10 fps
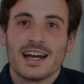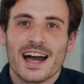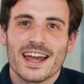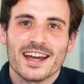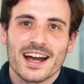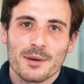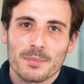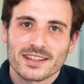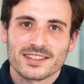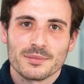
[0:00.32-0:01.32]
Hi, I'm
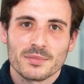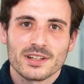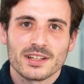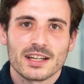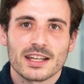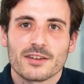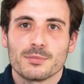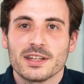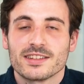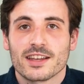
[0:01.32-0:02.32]
Maxime, and I've
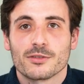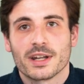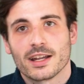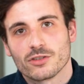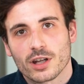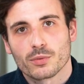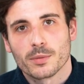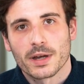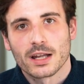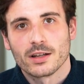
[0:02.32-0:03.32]
been sales manager at
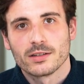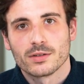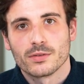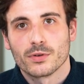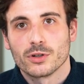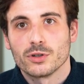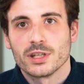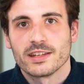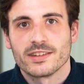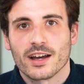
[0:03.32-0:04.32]
Onepilot for 2
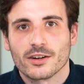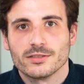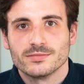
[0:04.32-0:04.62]
years now.